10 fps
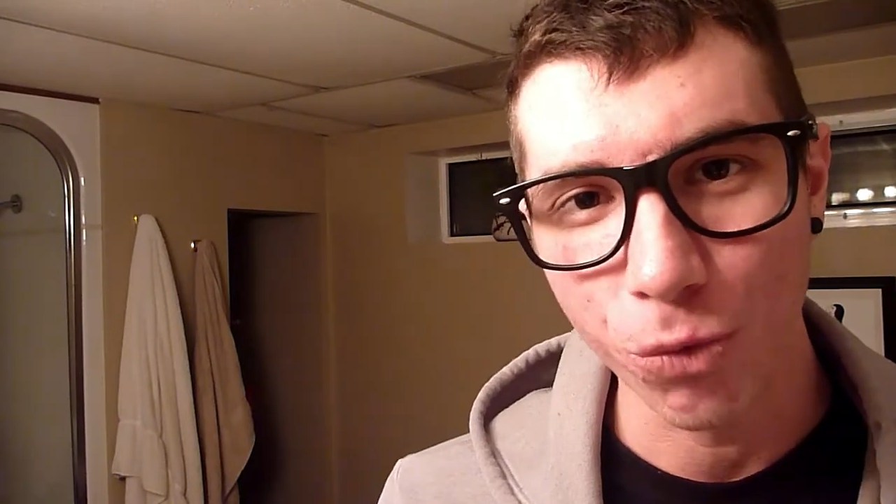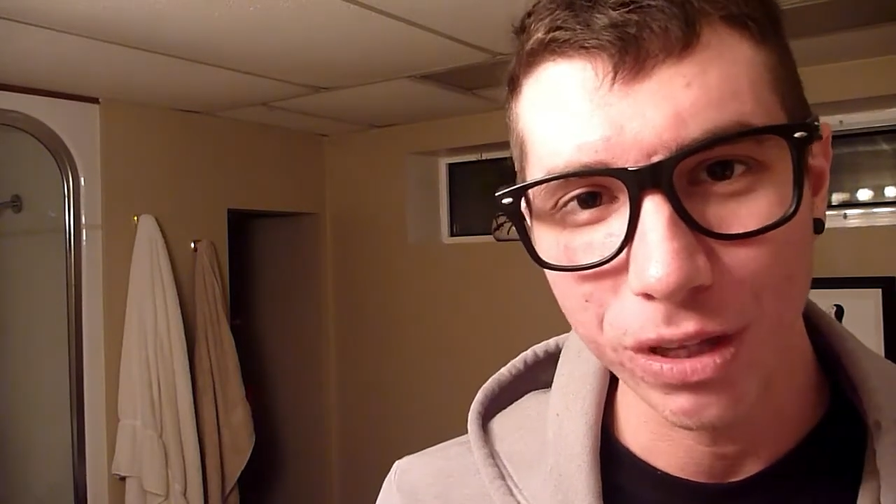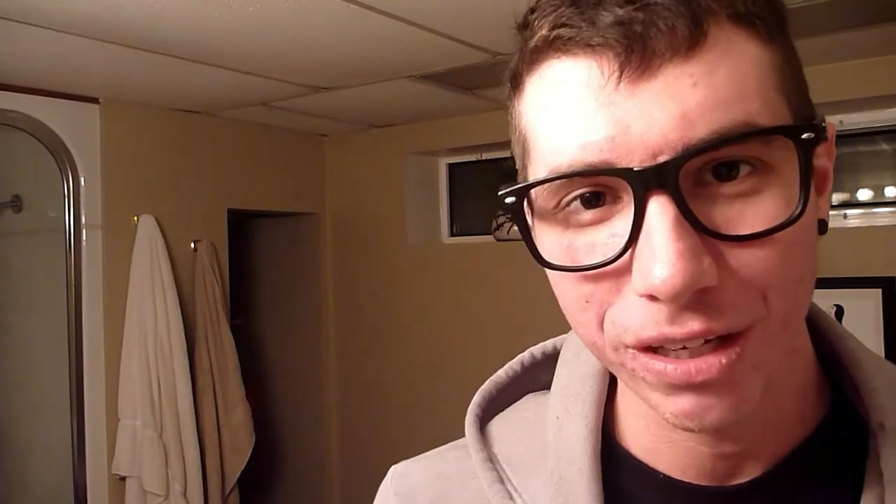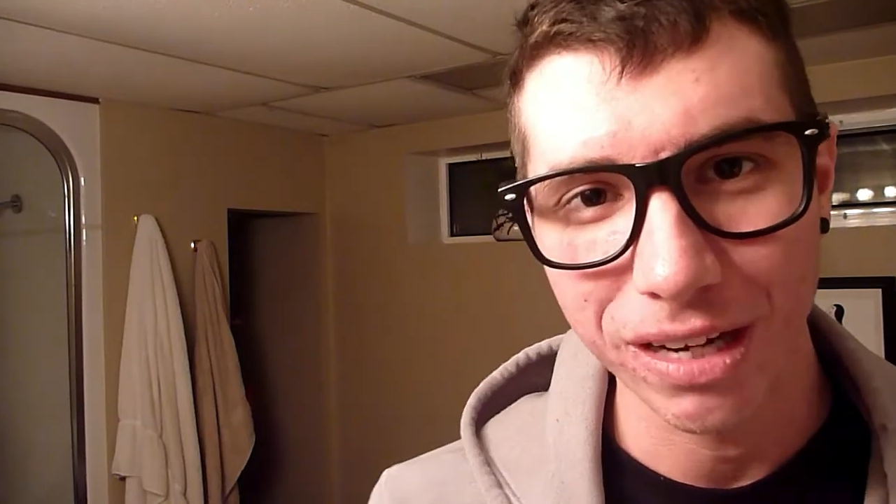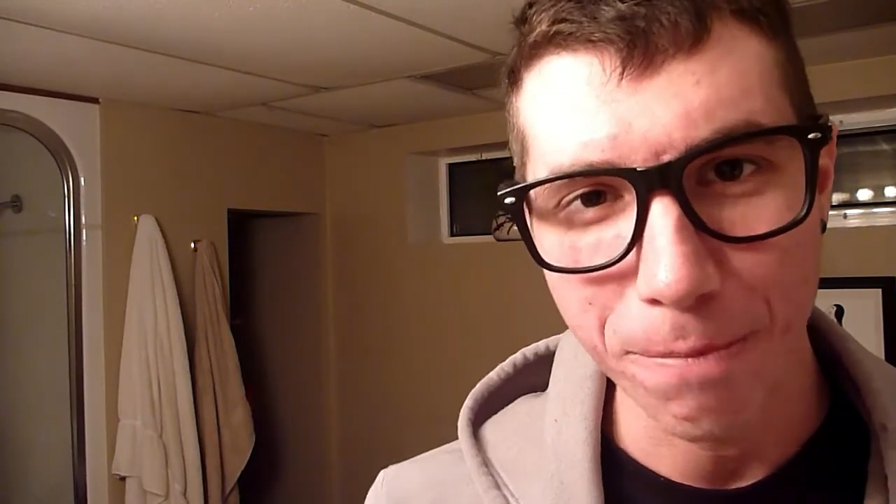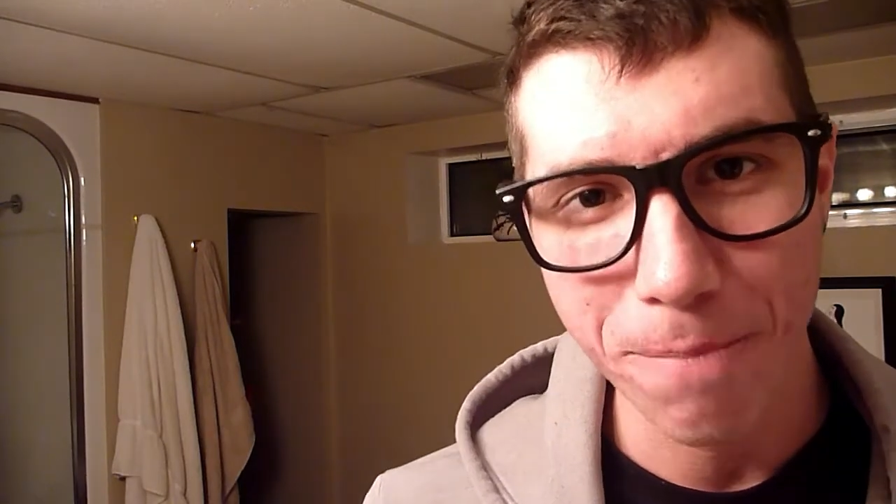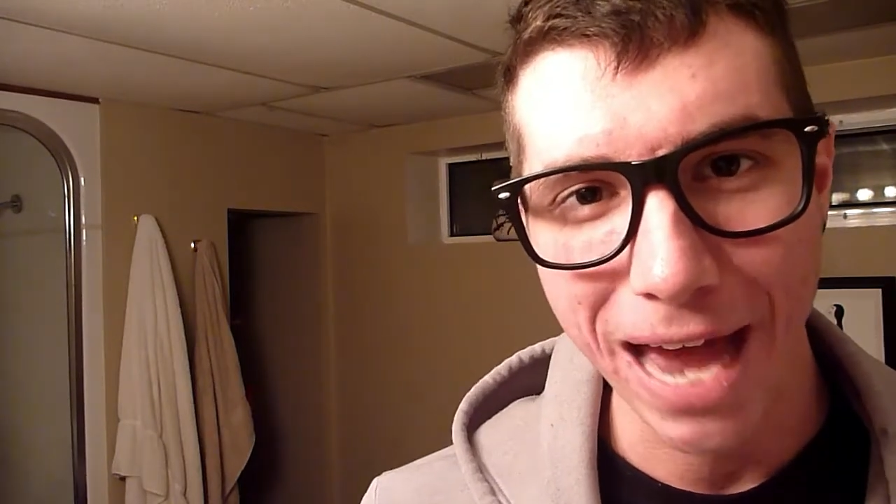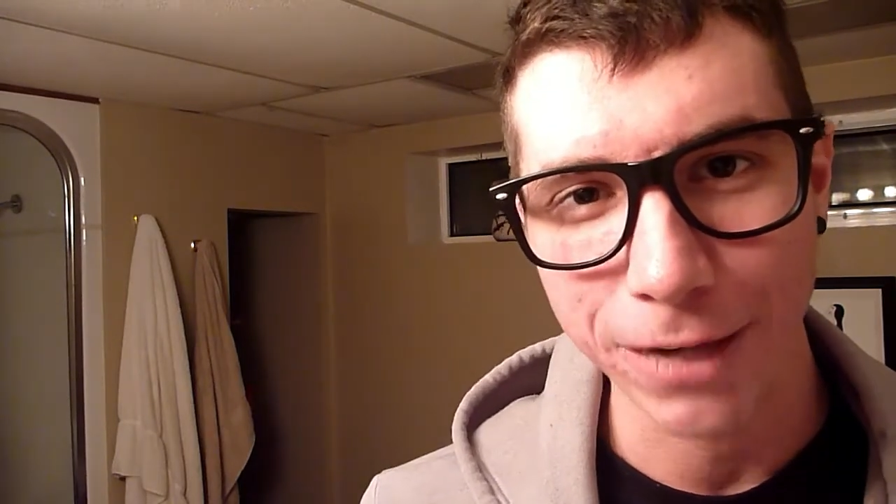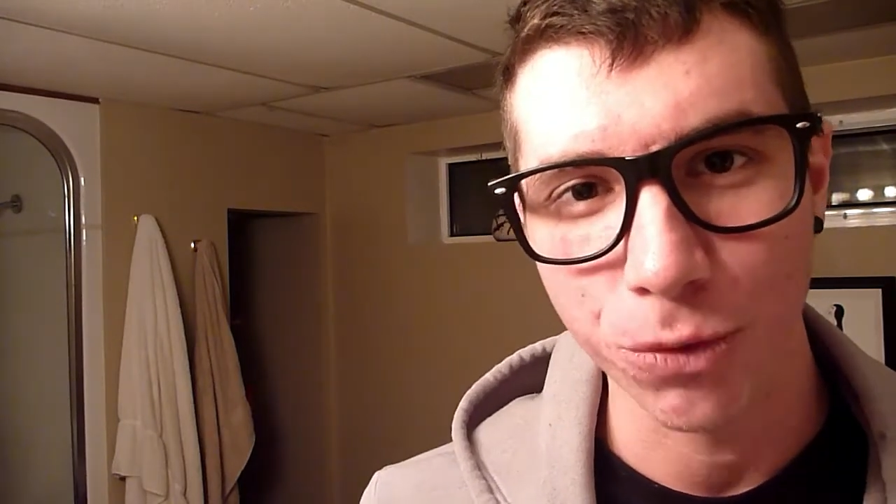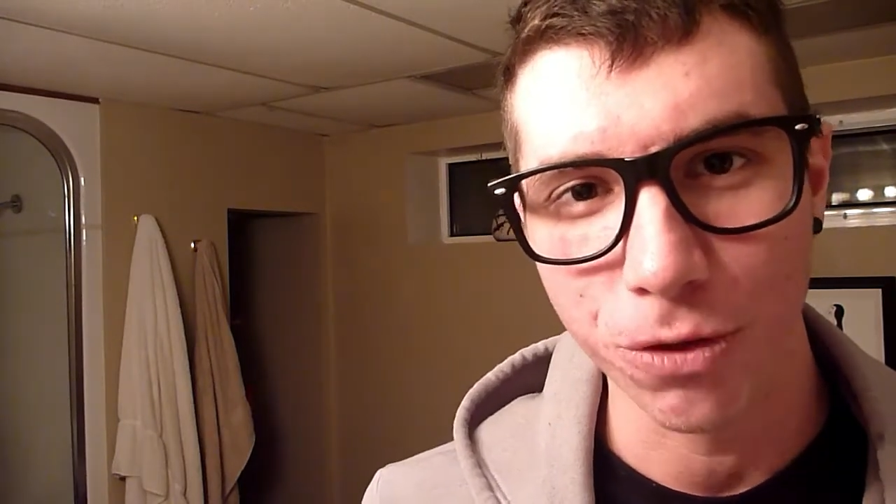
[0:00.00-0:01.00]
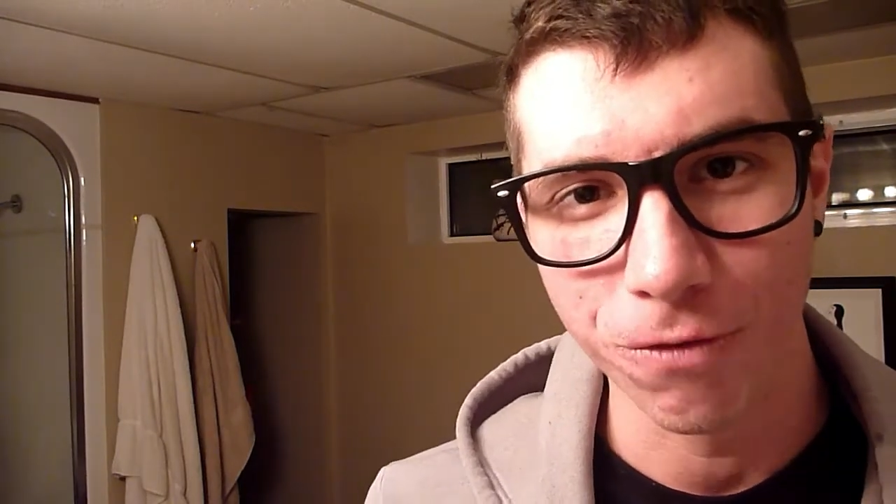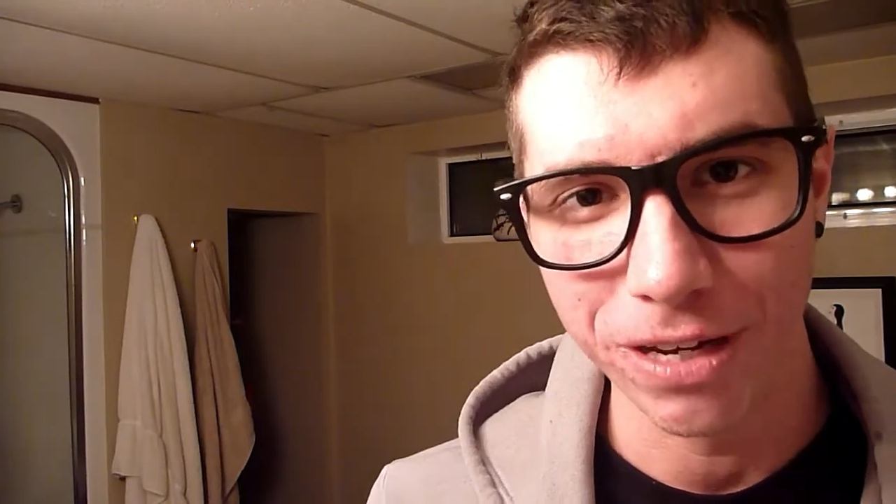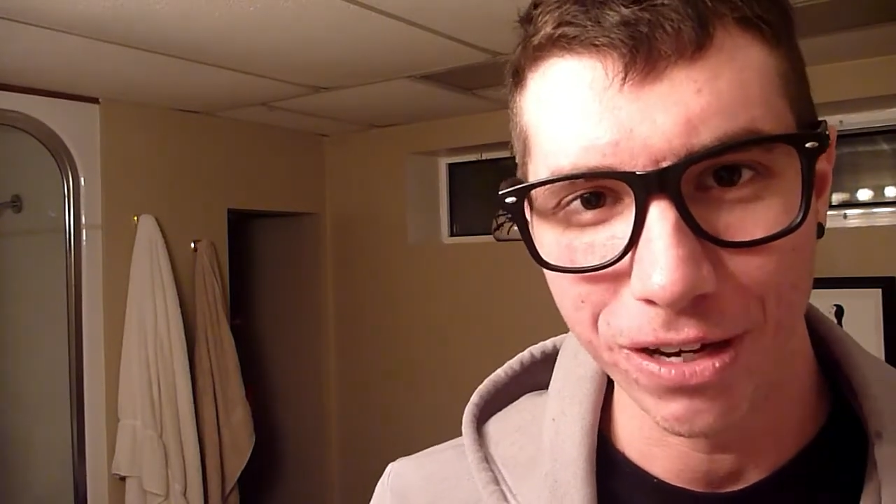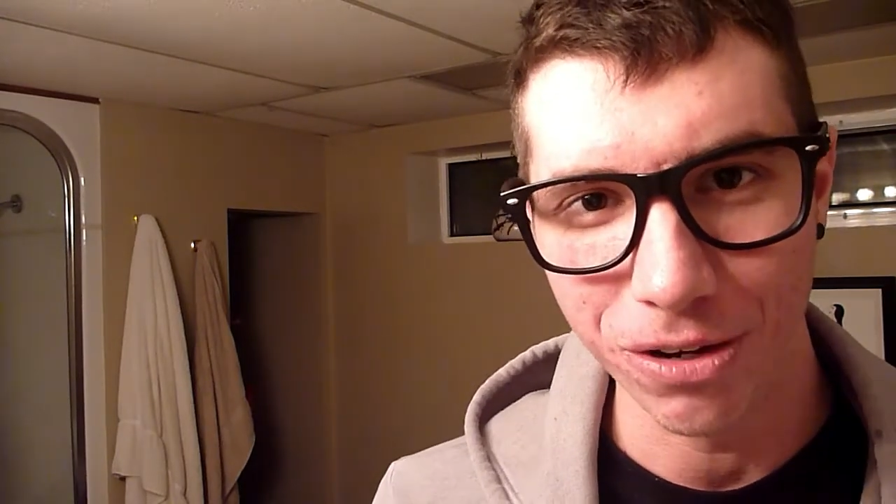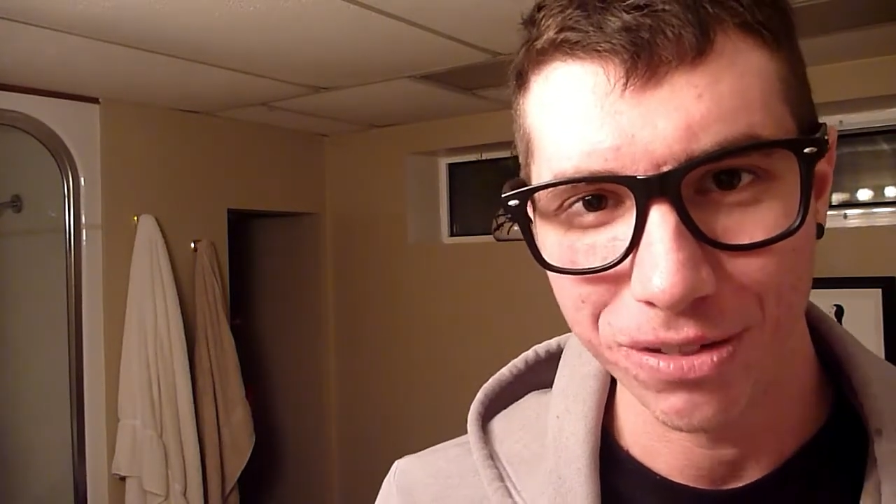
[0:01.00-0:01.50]
really good impact with your
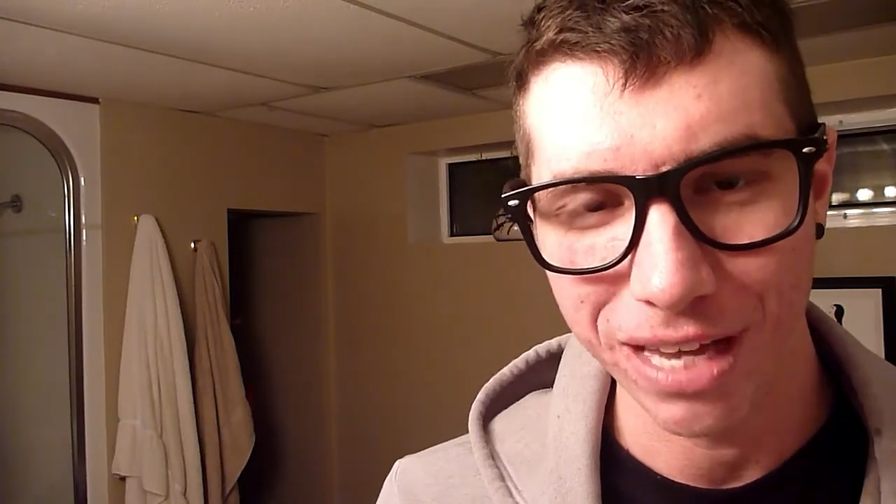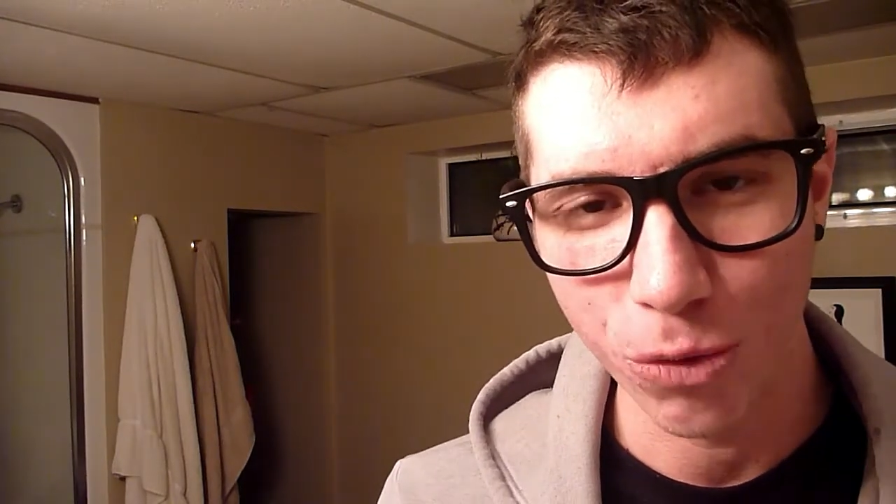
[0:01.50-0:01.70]
videos